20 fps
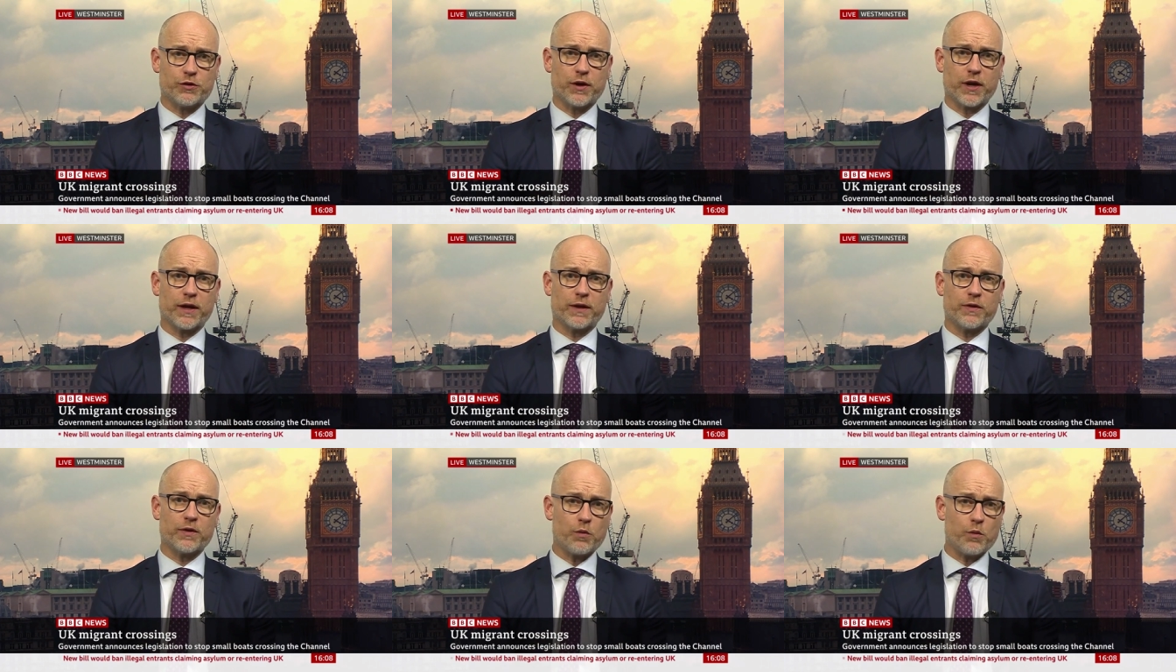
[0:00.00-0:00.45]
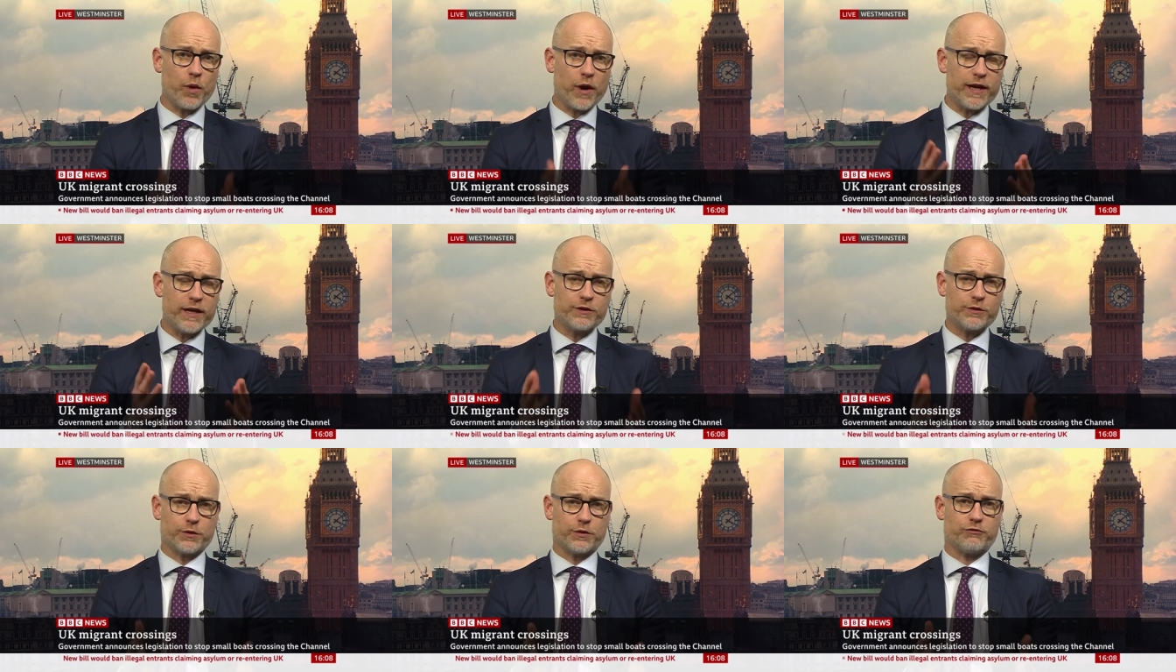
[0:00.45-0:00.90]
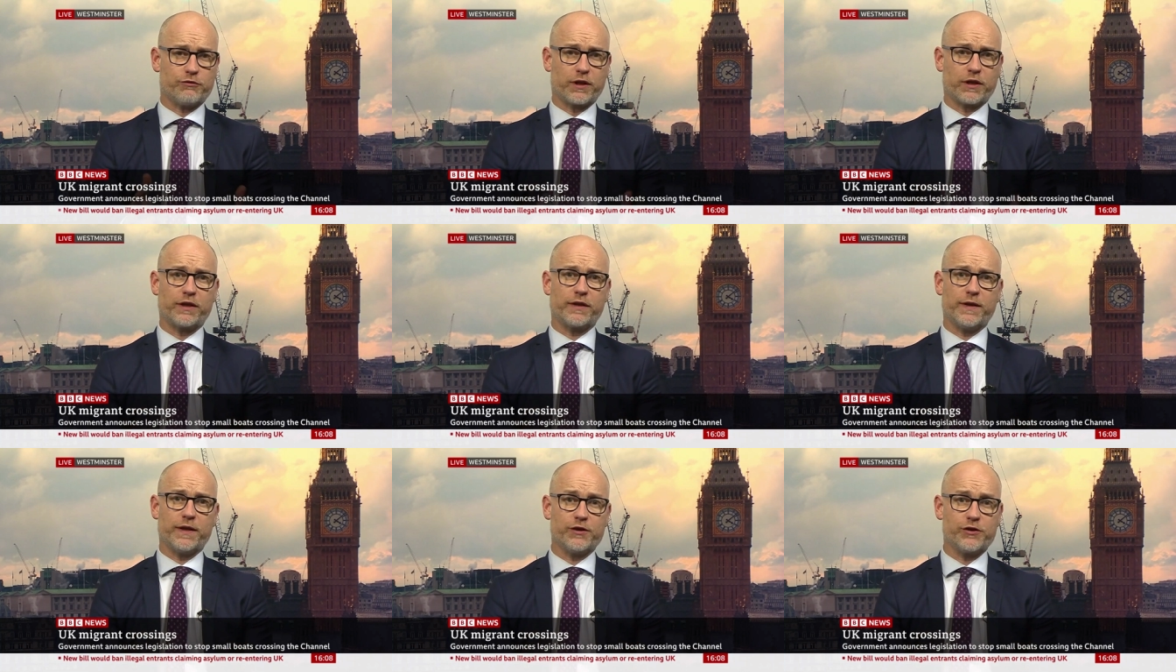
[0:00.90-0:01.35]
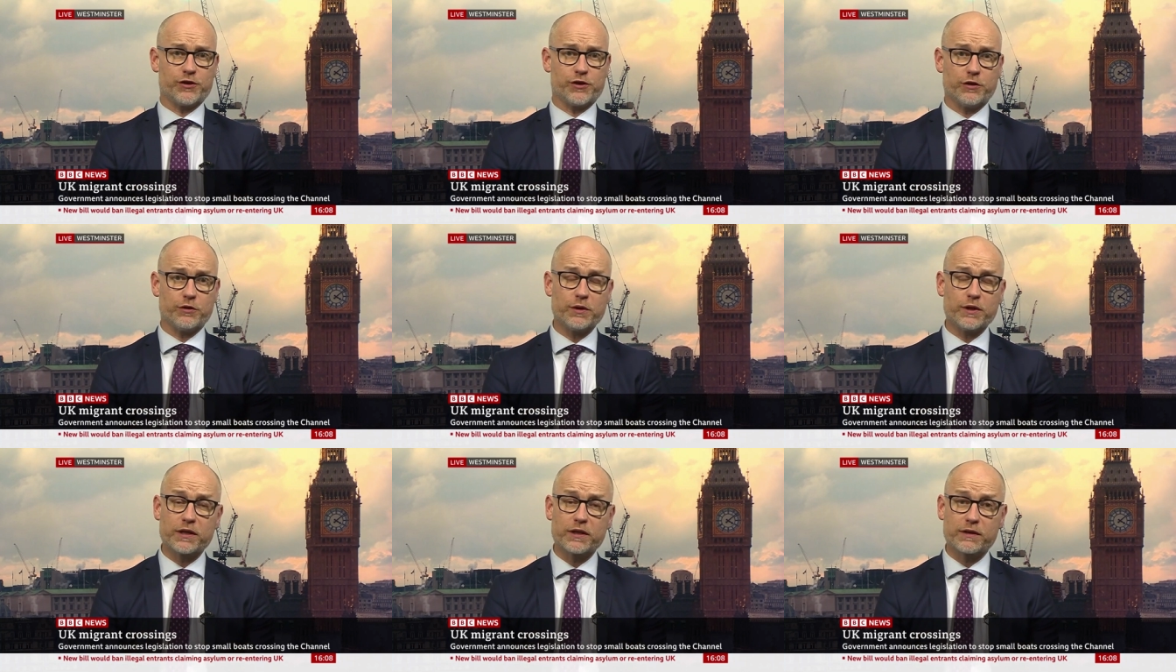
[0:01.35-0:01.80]
And the way to address the issue
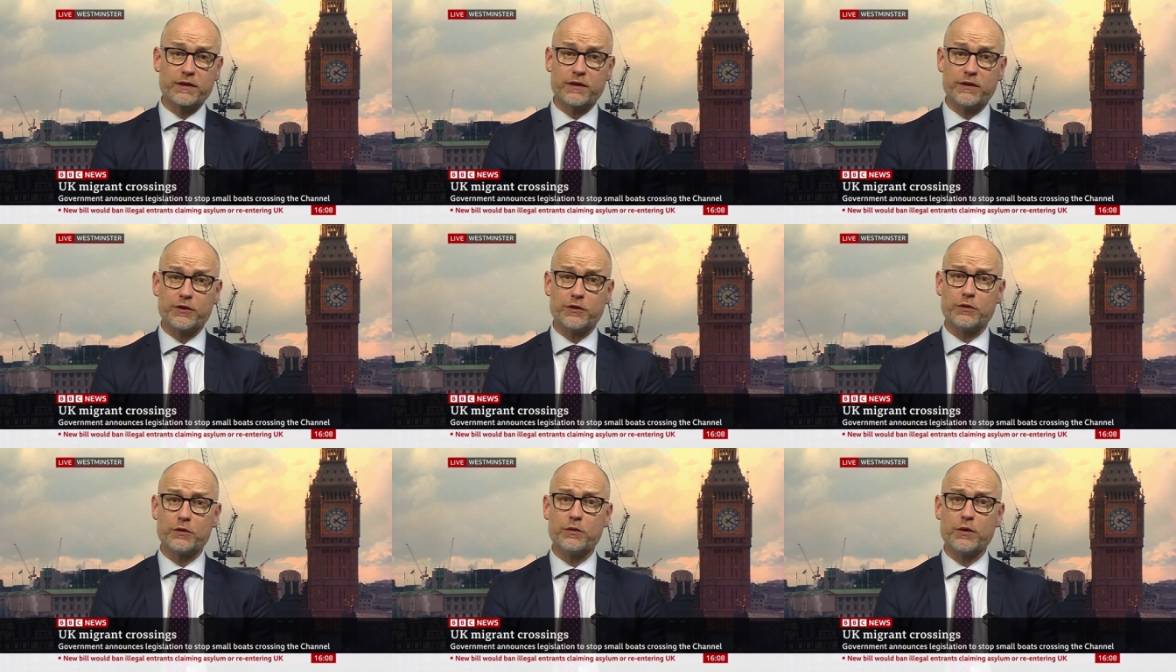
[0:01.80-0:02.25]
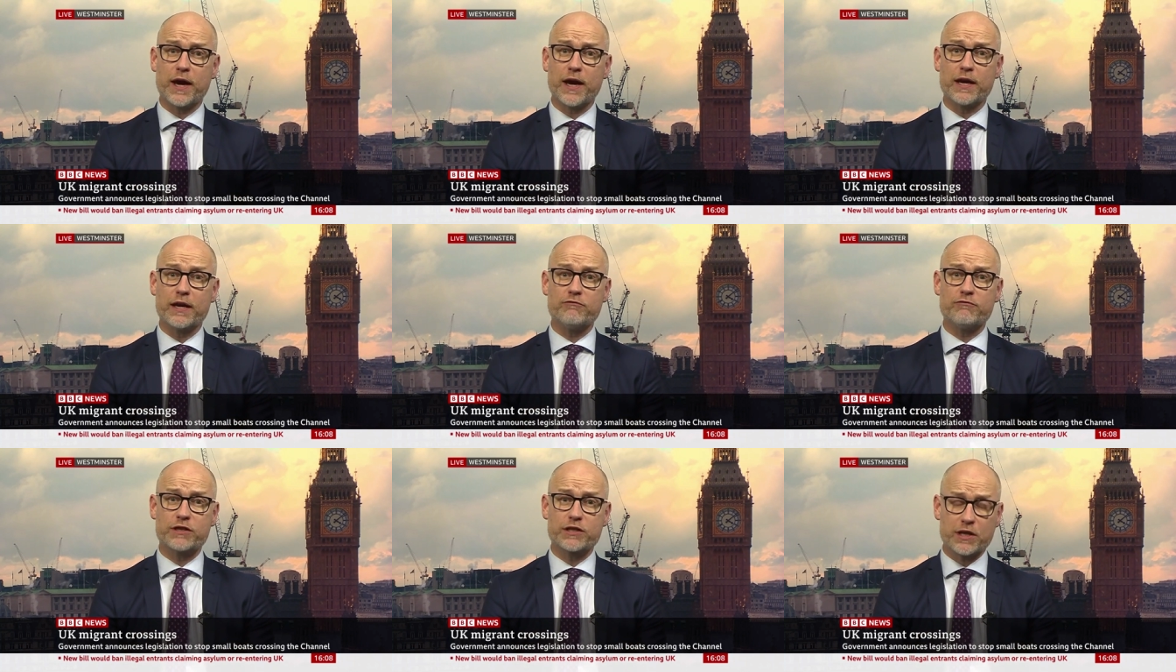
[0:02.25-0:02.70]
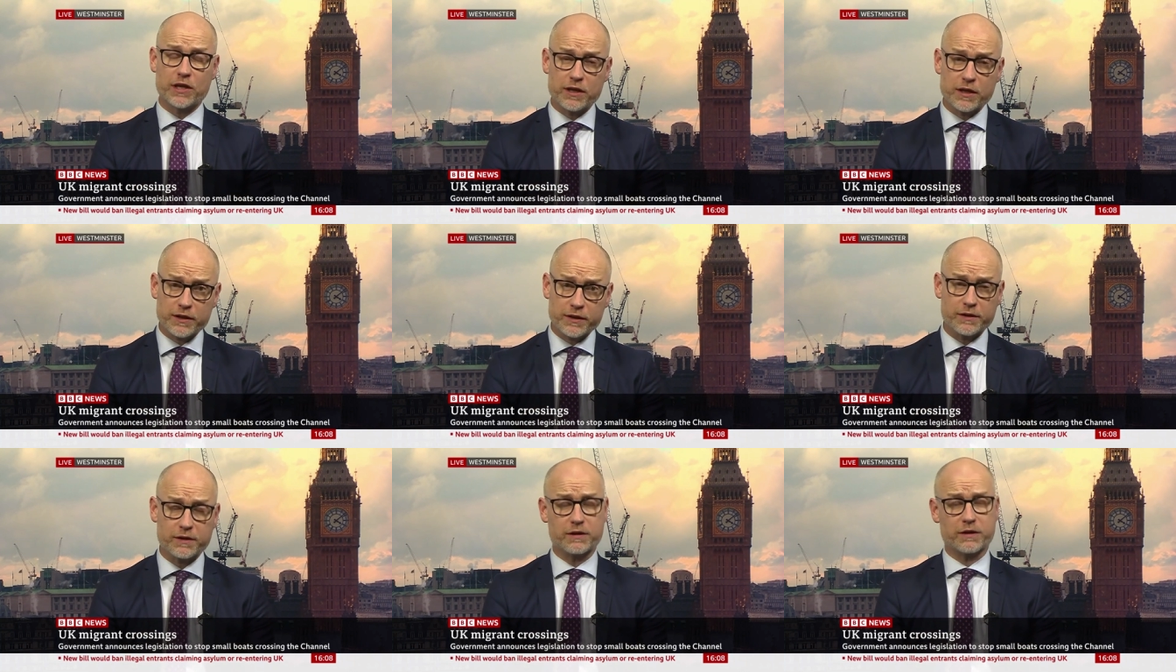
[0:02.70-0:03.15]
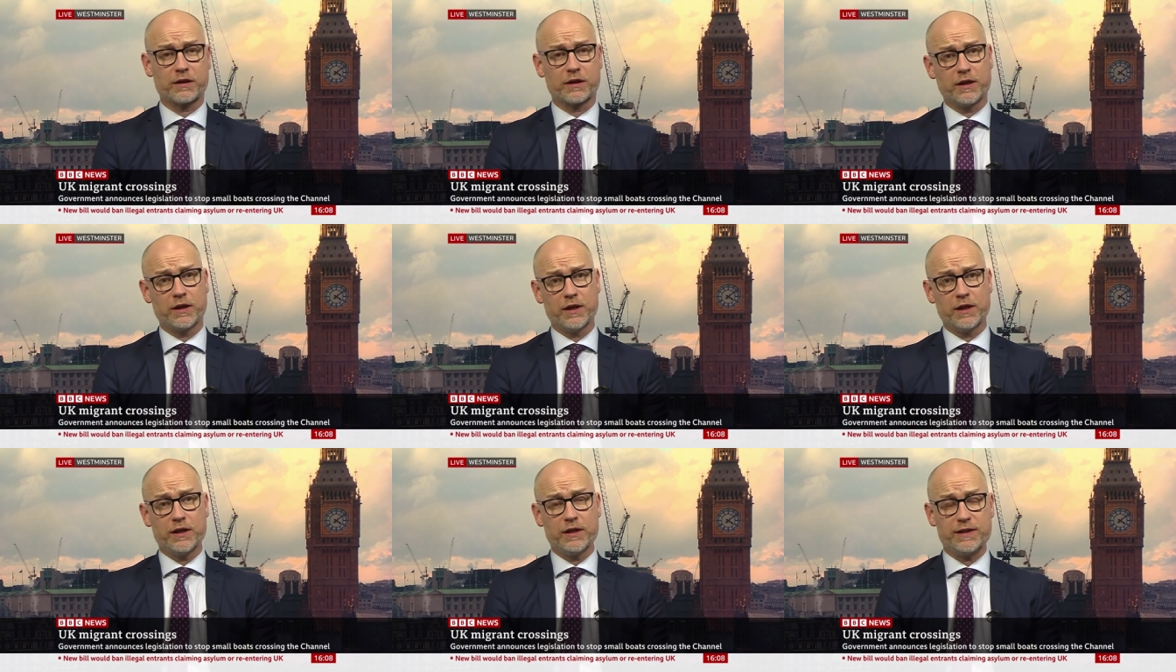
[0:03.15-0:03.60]
is to do a returns
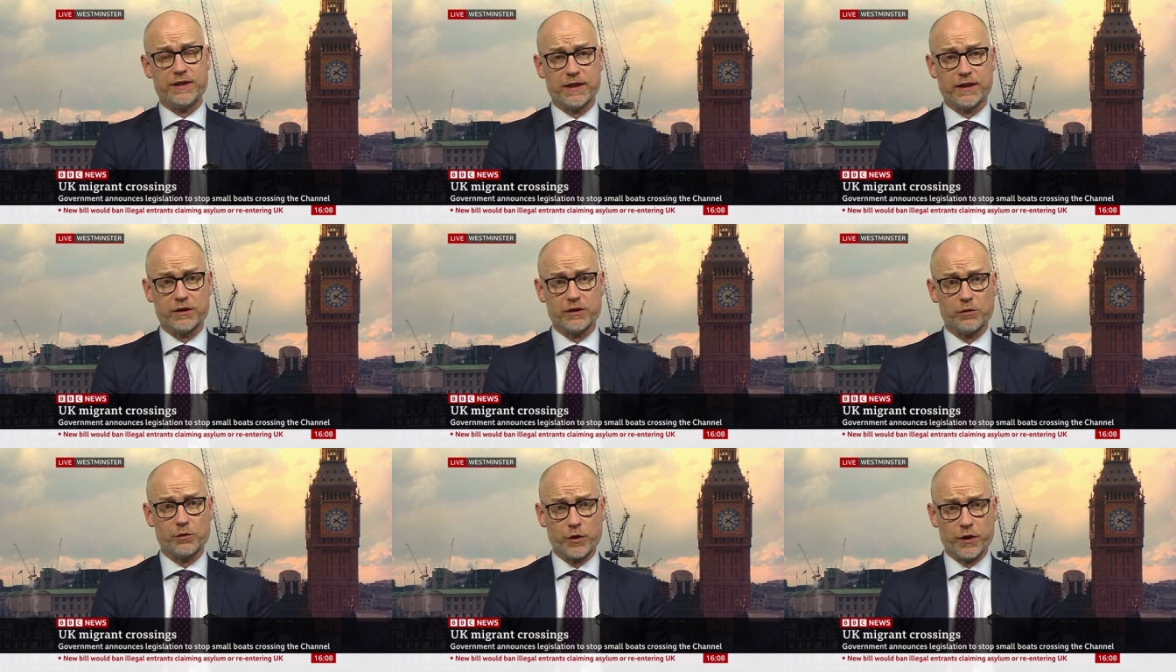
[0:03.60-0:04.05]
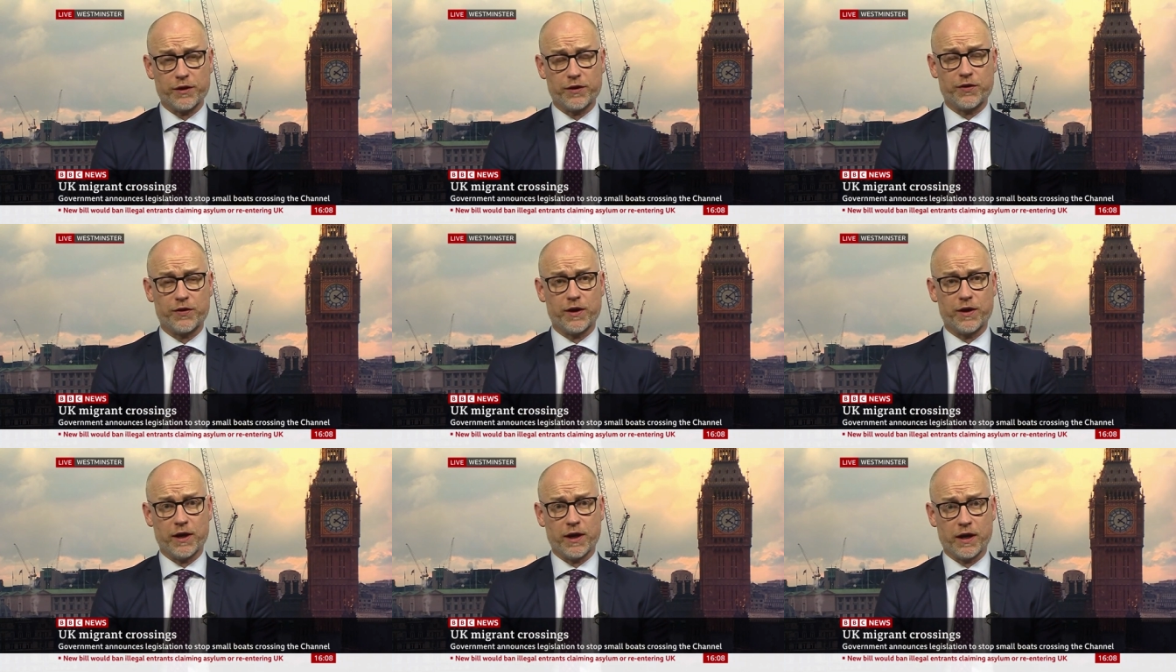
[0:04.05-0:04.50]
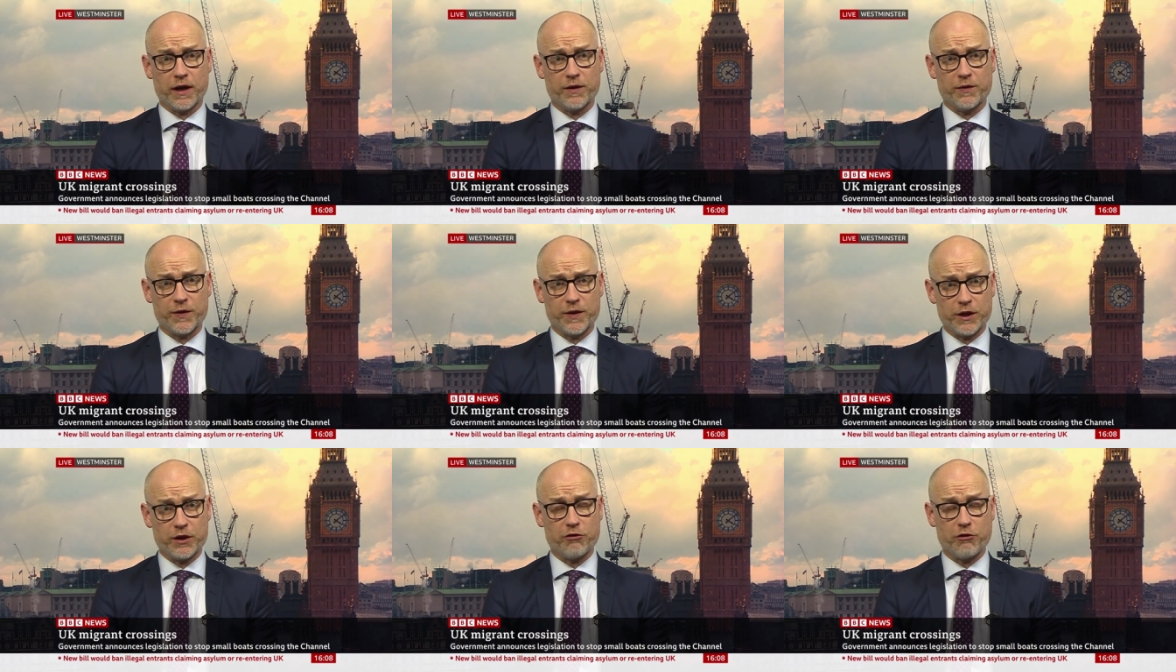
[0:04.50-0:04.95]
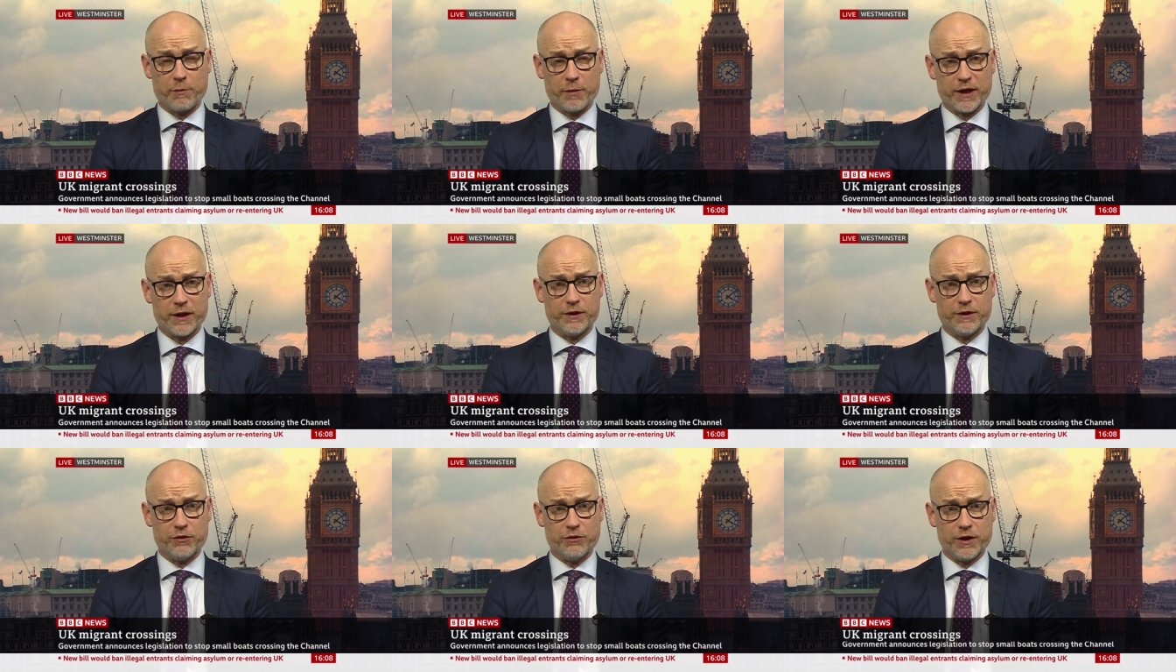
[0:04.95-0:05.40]
deal with uh, the
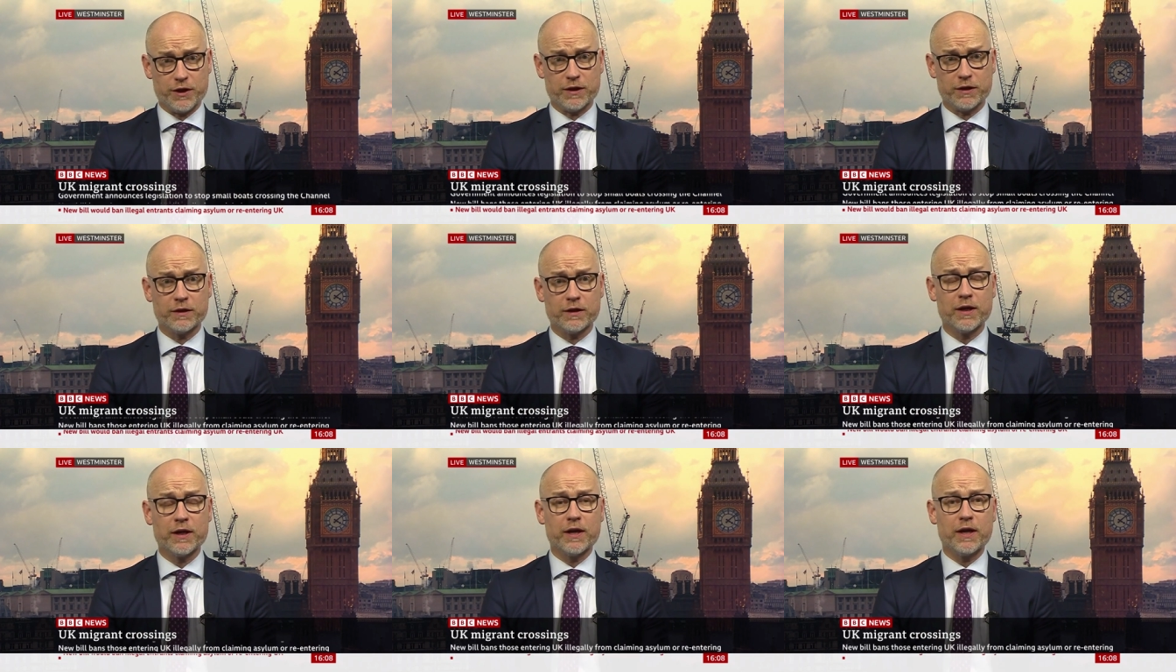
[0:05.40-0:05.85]
European Union.